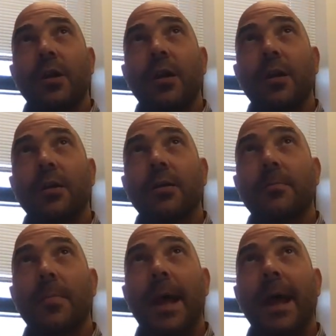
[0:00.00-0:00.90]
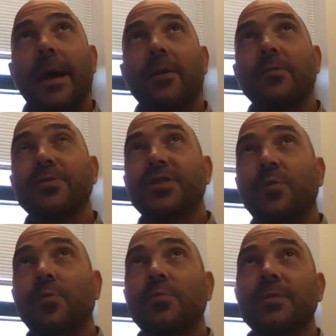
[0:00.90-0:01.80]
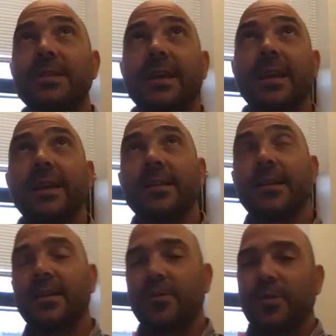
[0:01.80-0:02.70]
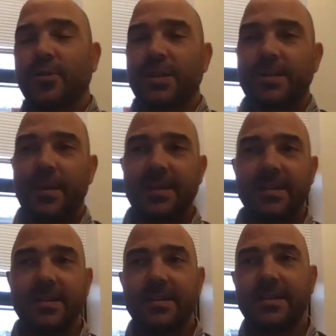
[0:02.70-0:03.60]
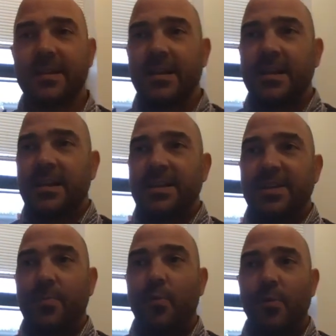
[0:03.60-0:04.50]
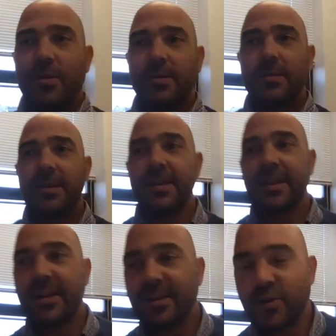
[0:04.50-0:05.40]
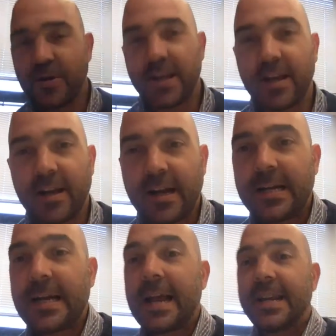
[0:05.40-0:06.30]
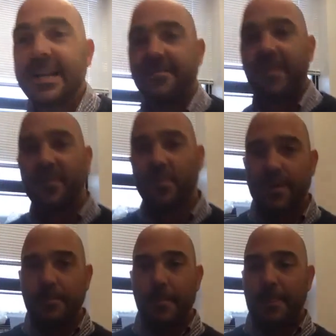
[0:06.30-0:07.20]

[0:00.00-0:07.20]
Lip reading: how schools and other learning spaces support the learning needs of everyone